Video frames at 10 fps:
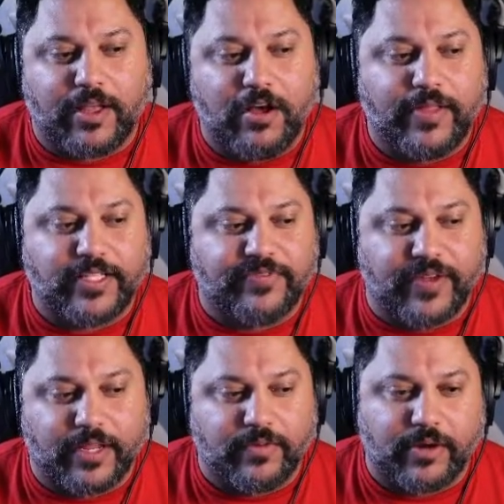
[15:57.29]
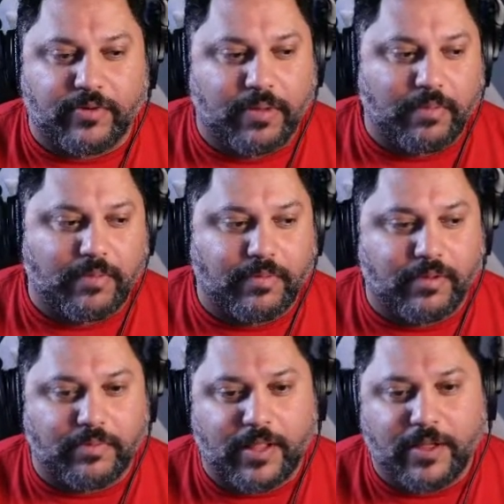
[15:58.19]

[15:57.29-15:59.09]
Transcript: oh, that's funny, whatever, blah, blah, blah, blah.